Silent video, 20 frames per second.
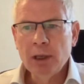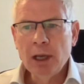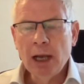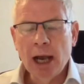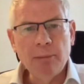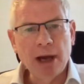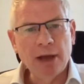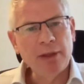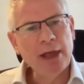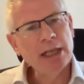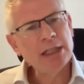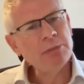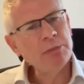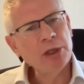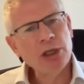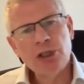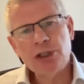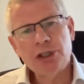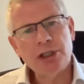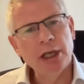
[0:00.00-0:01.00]
And that's
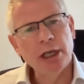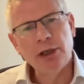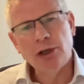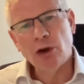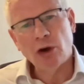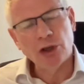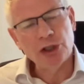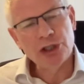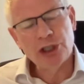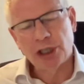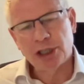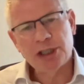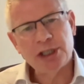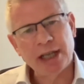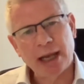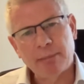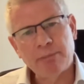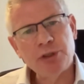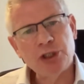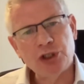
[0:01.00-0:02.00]
because they're not just
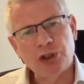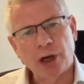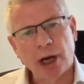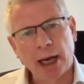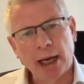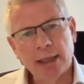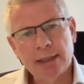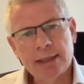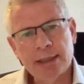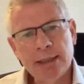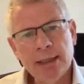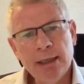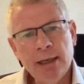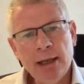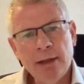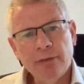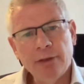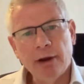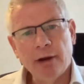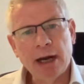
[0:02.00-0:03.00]
abstract,
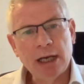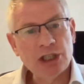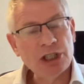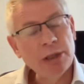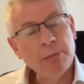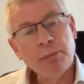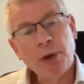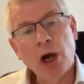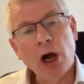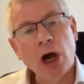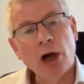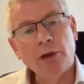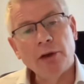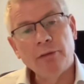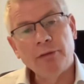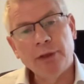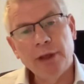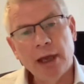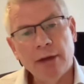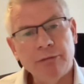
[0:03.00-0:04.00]
they're actually part
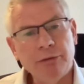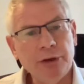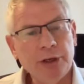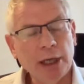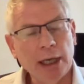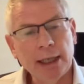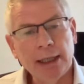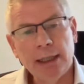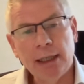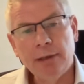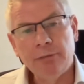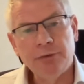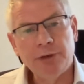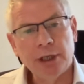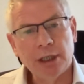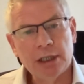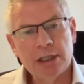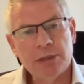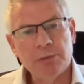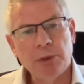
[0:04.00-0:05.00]
of the everyday lived
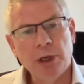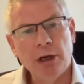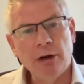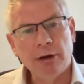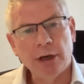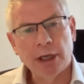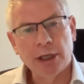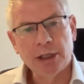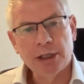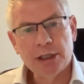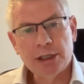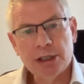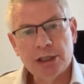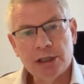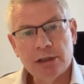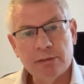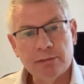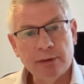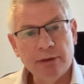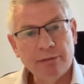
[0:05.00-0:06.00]

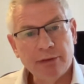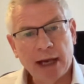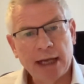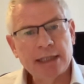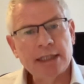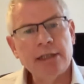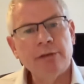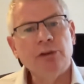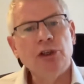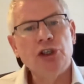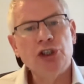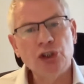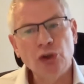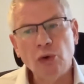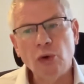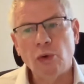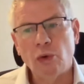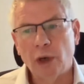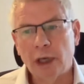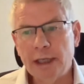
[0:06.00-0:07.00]
experience, in fact, of us
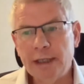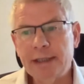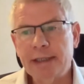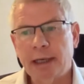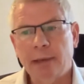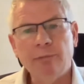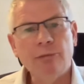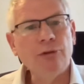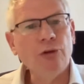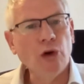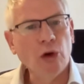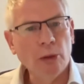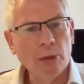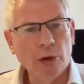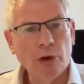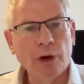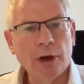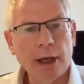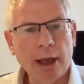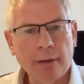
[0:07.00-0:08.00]
all in some form
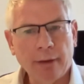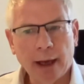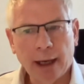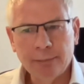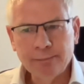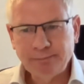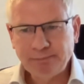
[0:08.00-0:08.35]
or another.